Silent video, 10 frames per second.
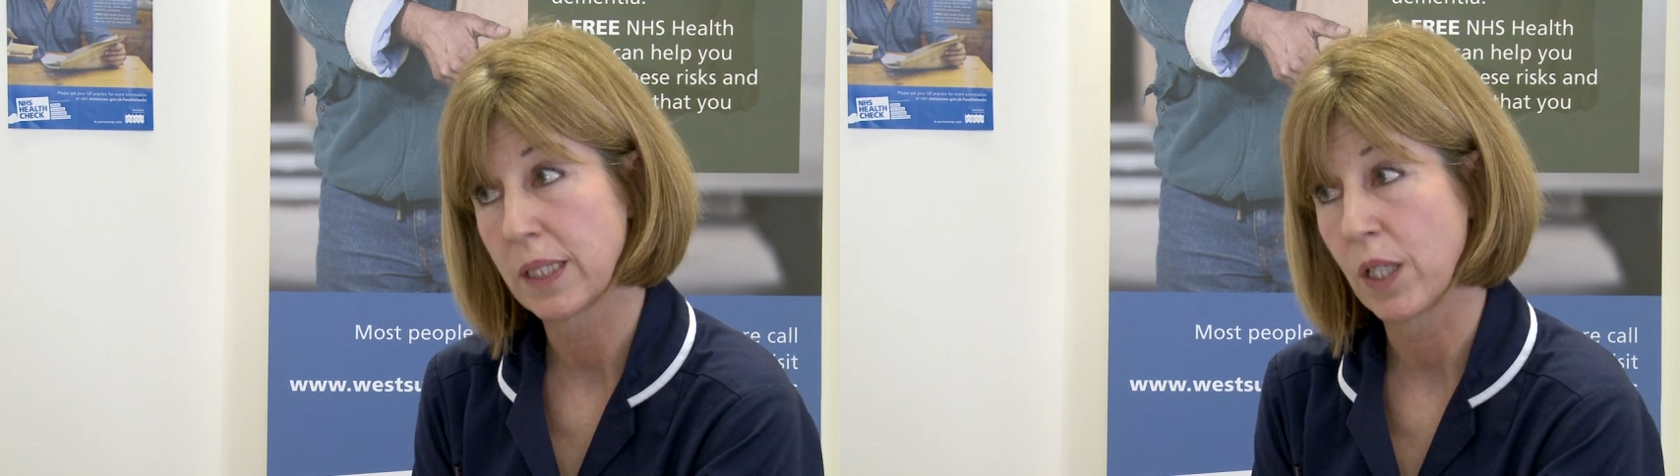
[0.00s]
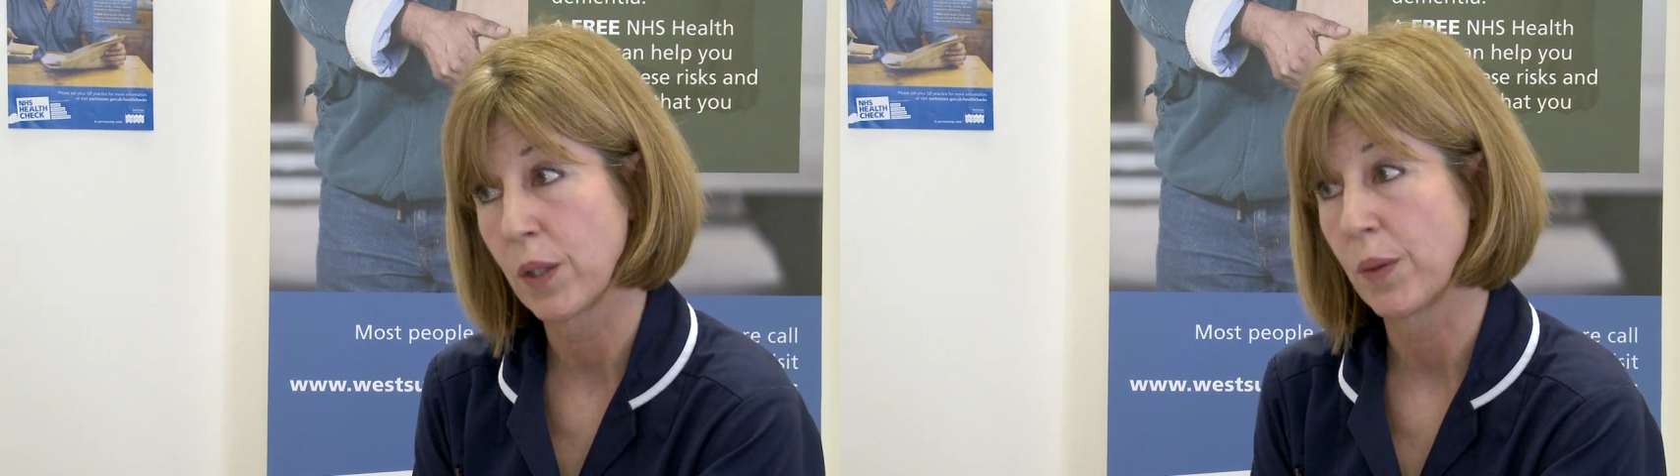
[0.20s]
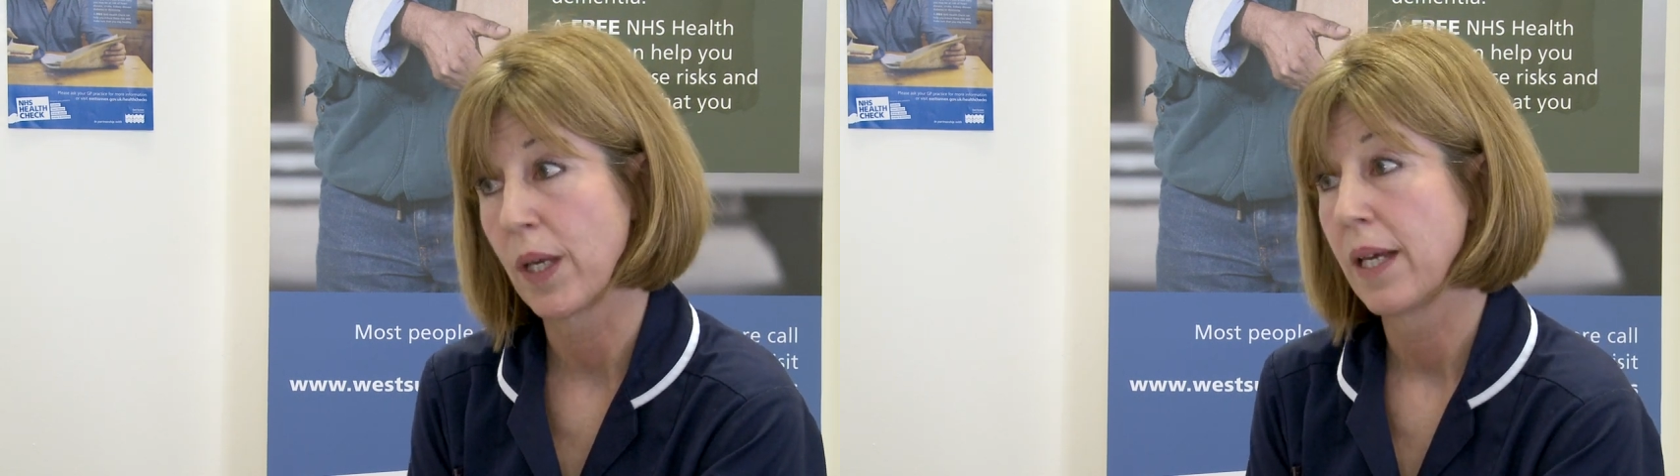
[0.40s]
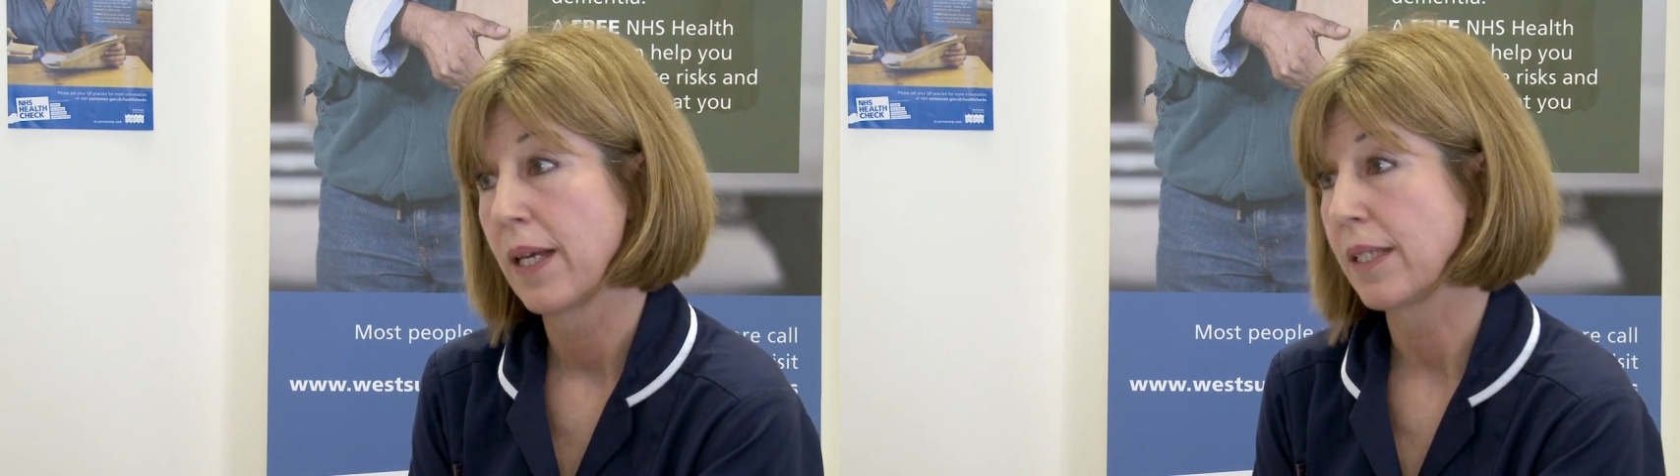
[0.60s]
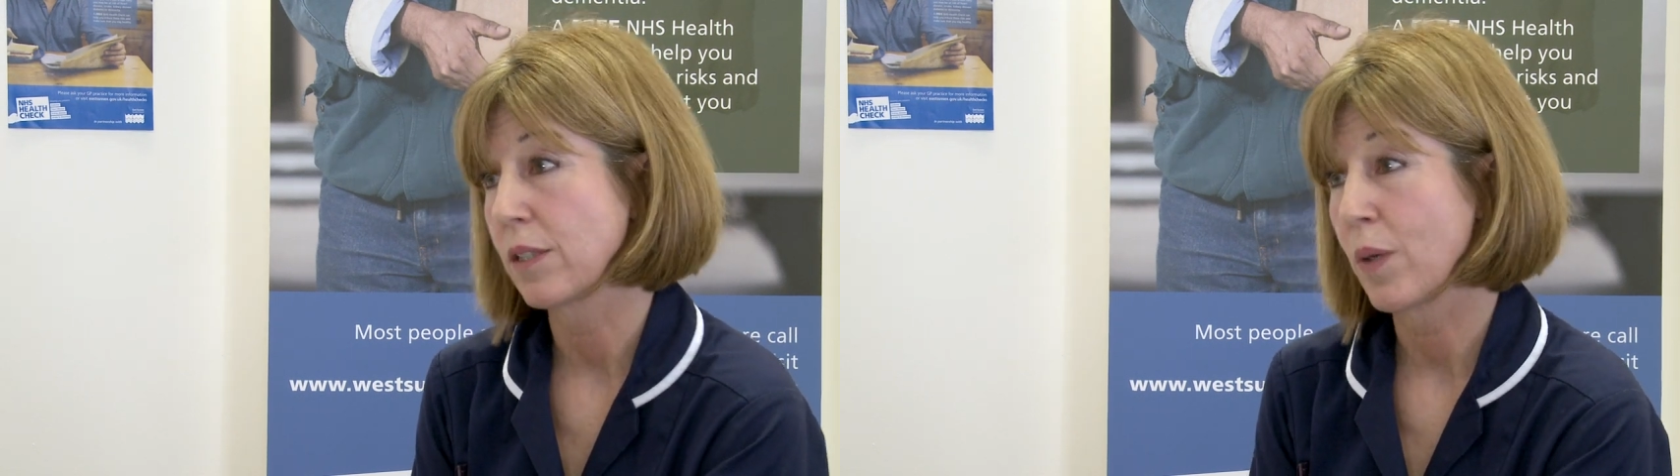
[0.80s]
so
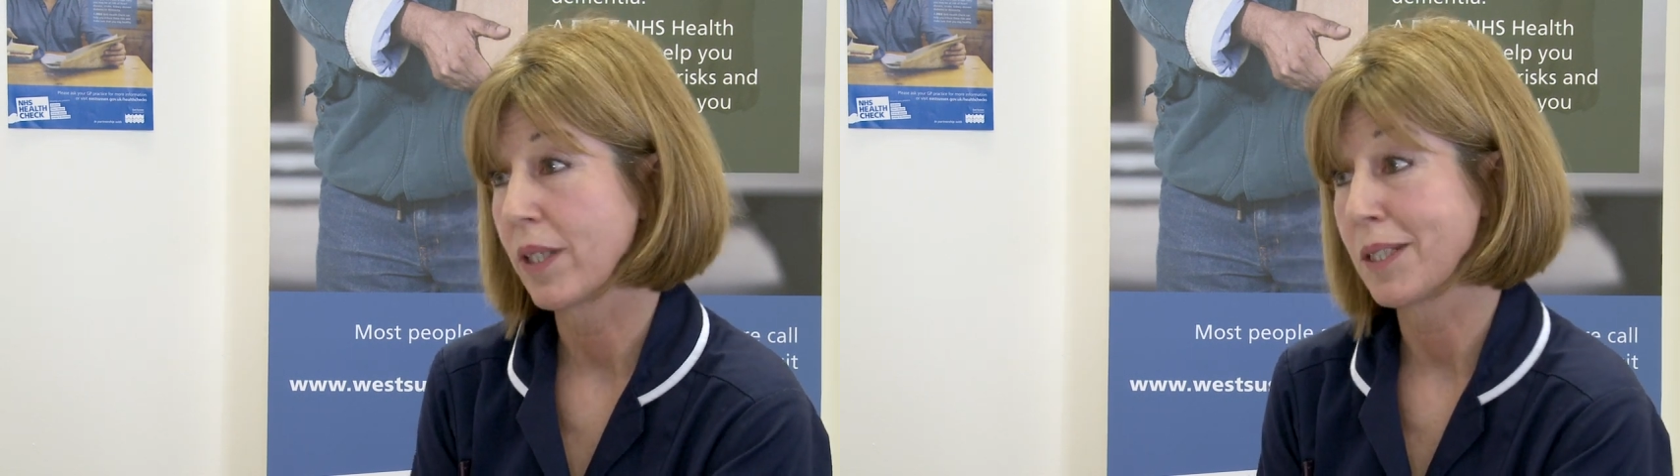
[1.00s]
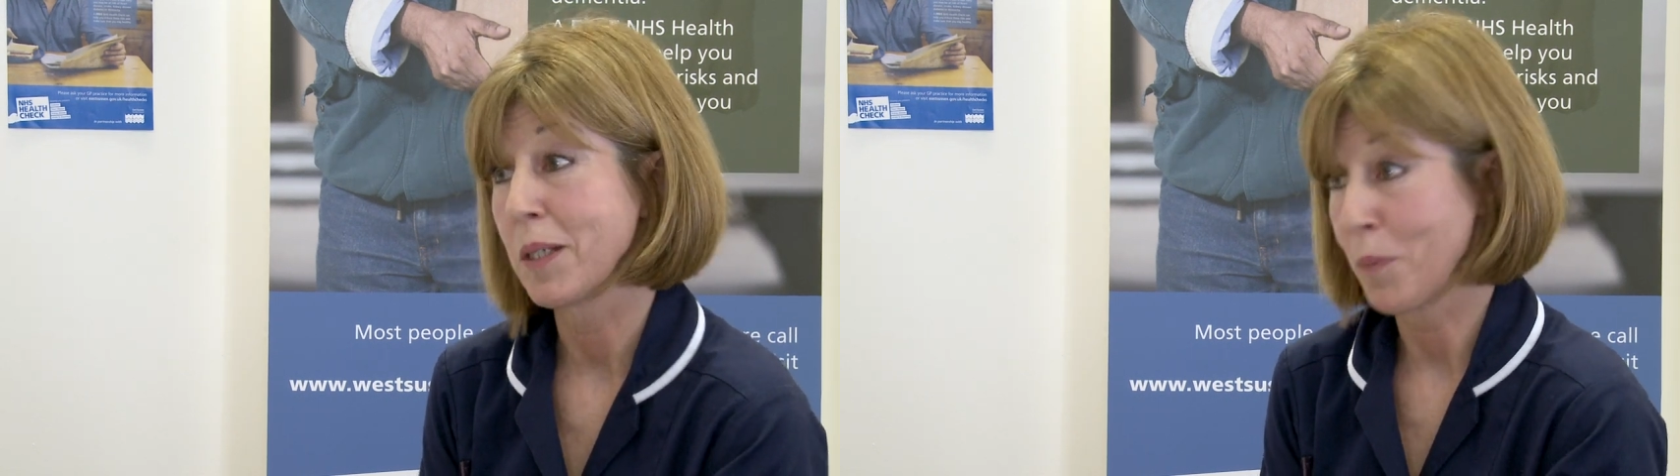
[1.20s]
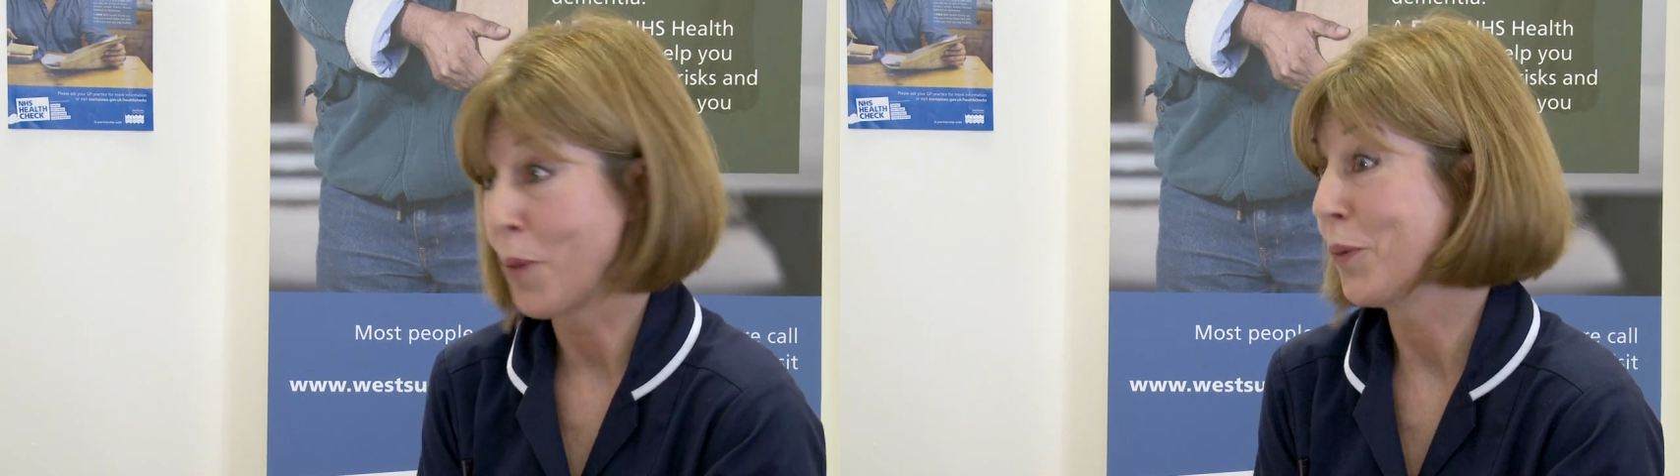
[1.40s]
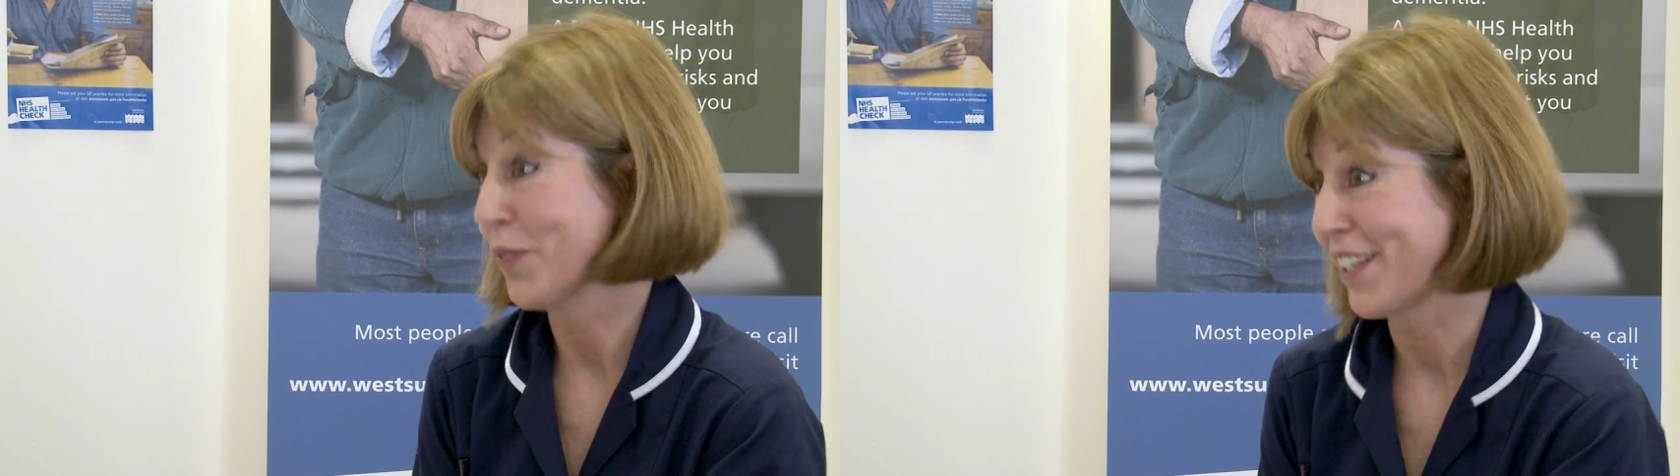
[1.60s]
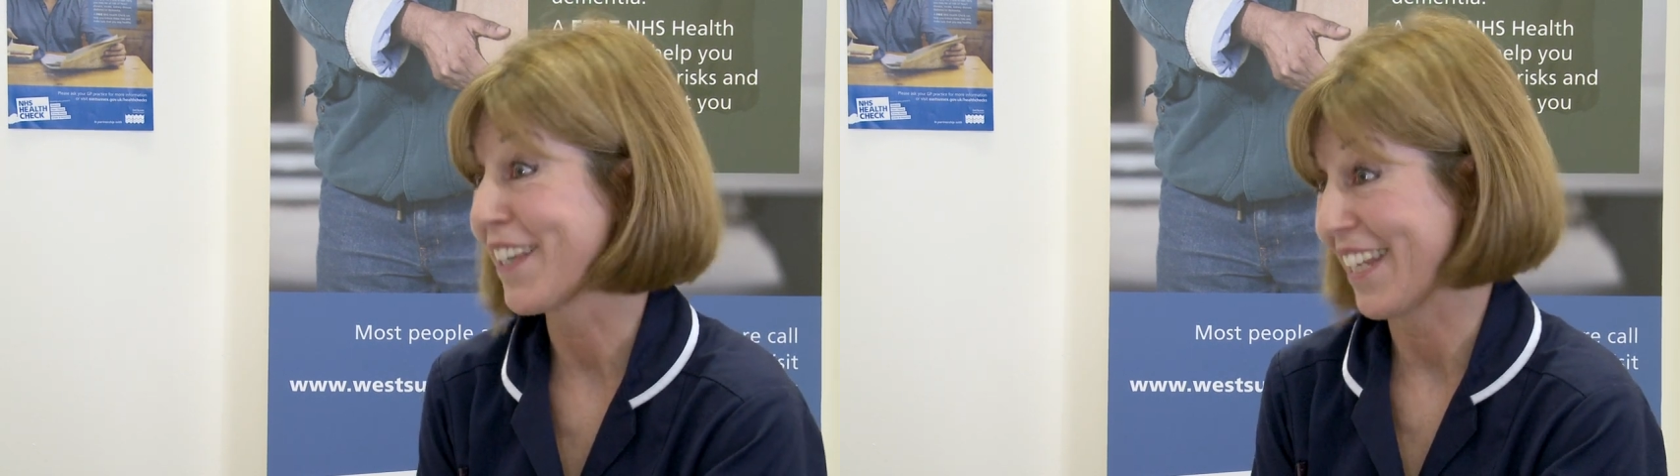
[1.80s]
it's quite an
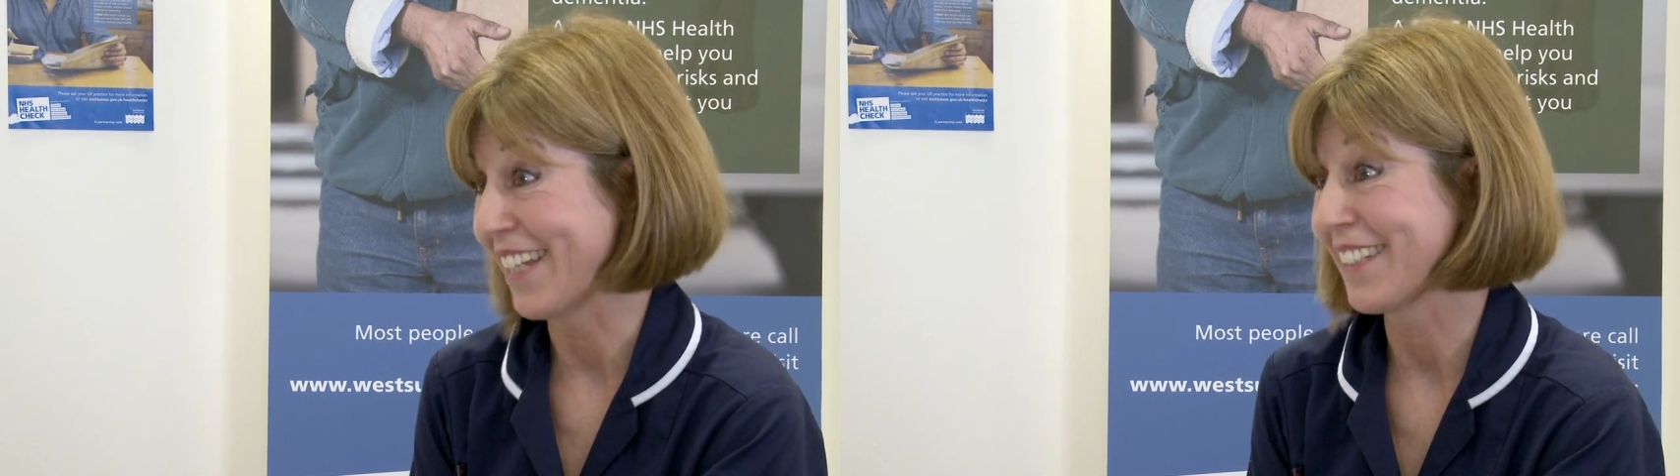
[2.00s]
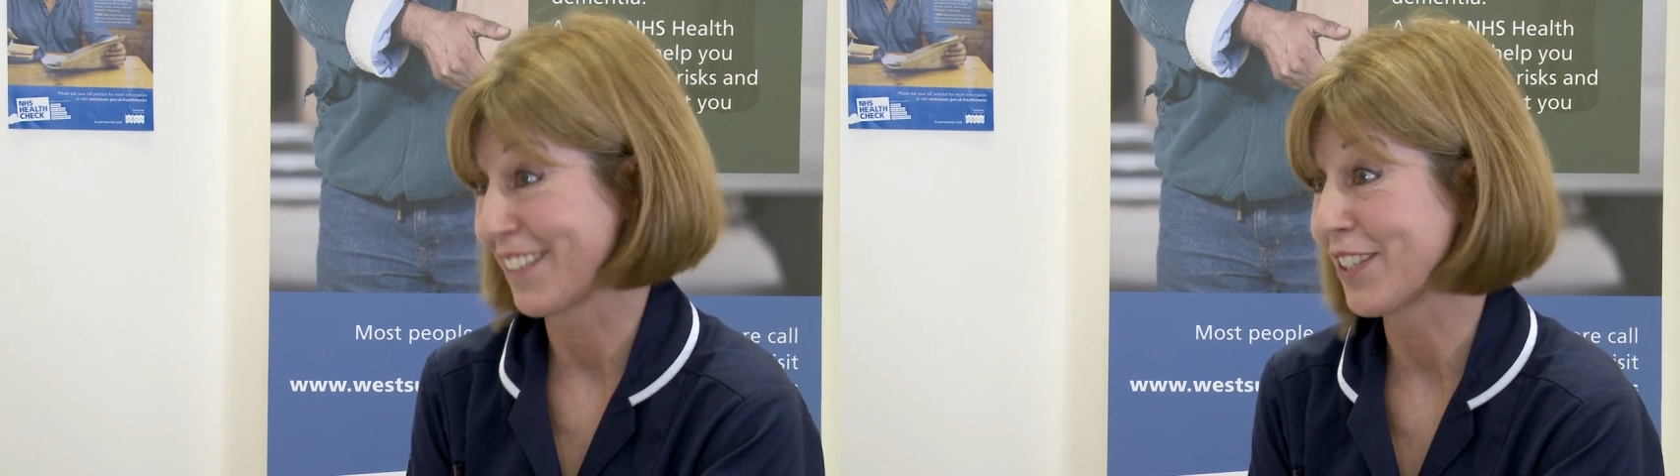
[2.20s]
important thing